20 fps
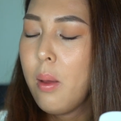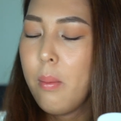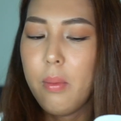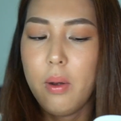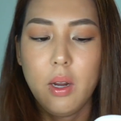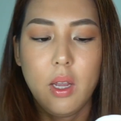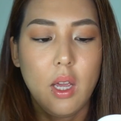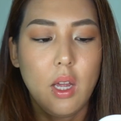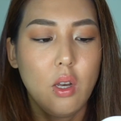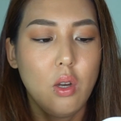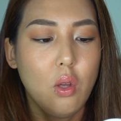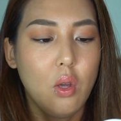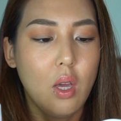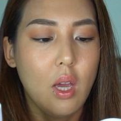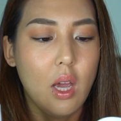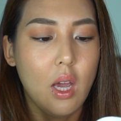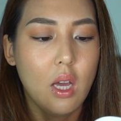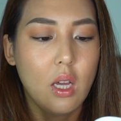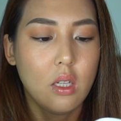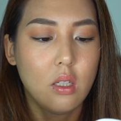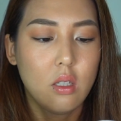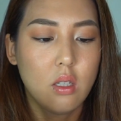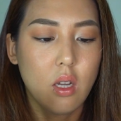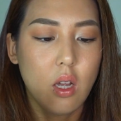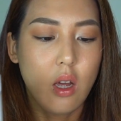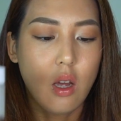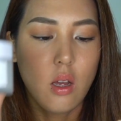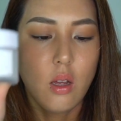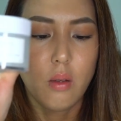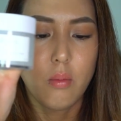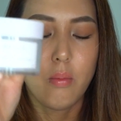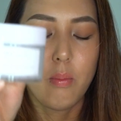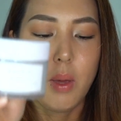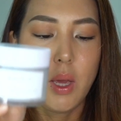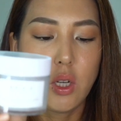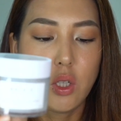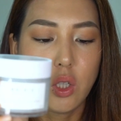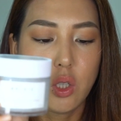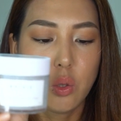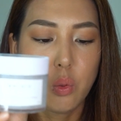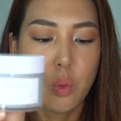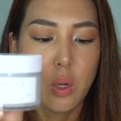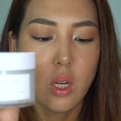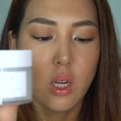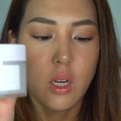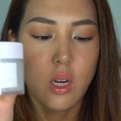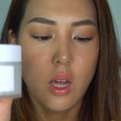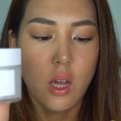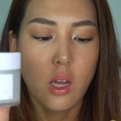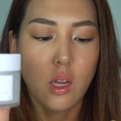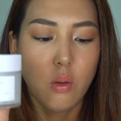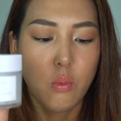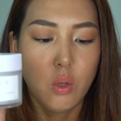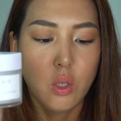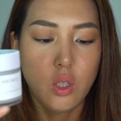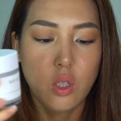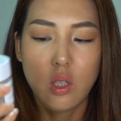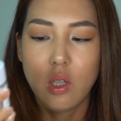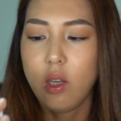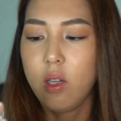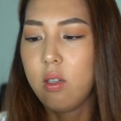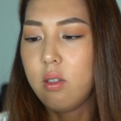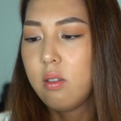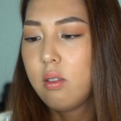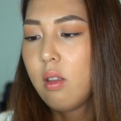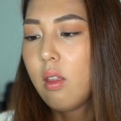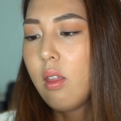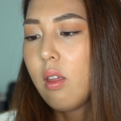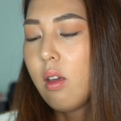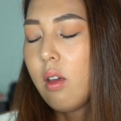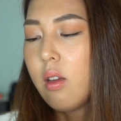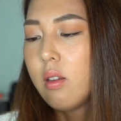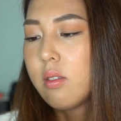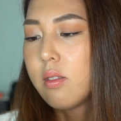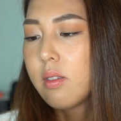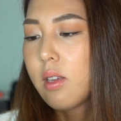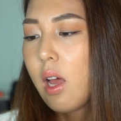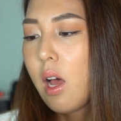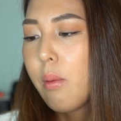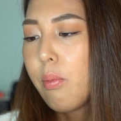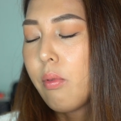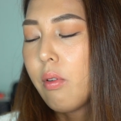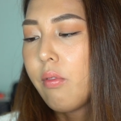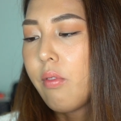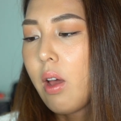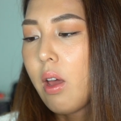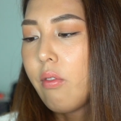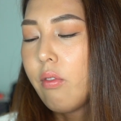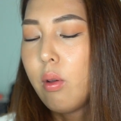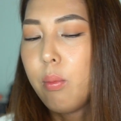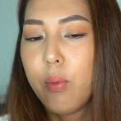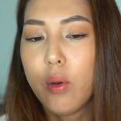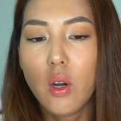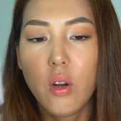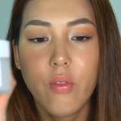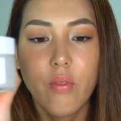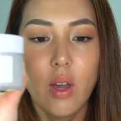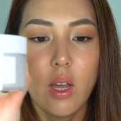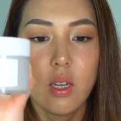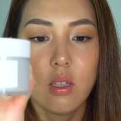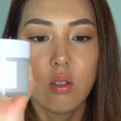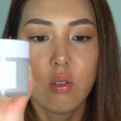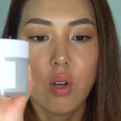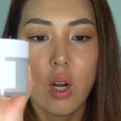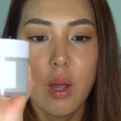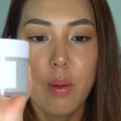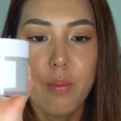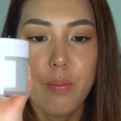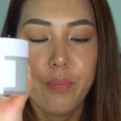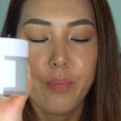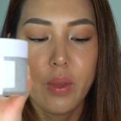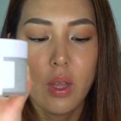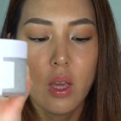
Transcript: But again, you get Basic 29, which is the Scalp Revival Purifying Scrub,